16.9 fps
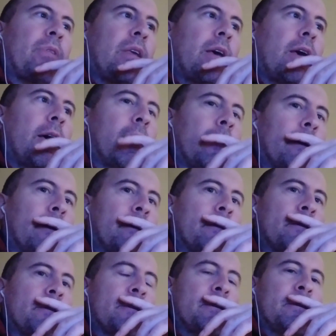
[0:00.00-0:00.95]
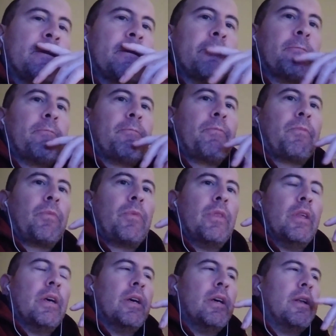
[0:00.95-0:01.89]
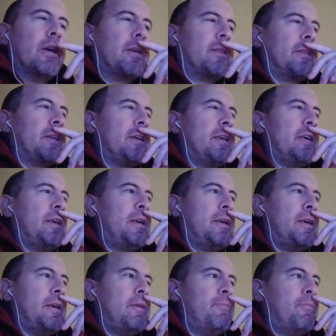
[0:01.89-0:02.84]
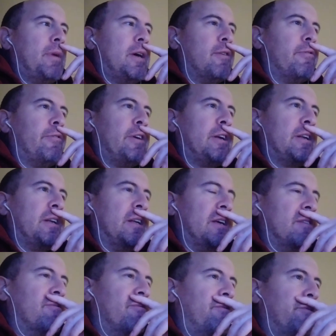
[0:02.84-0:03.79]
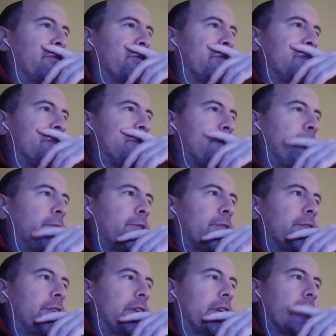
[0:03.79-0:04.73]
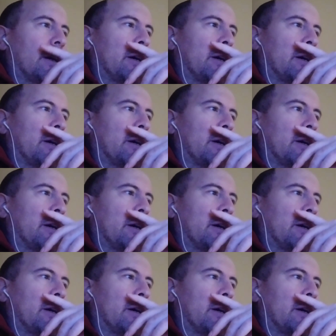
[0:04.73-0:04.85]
And then I think he may have had an influence on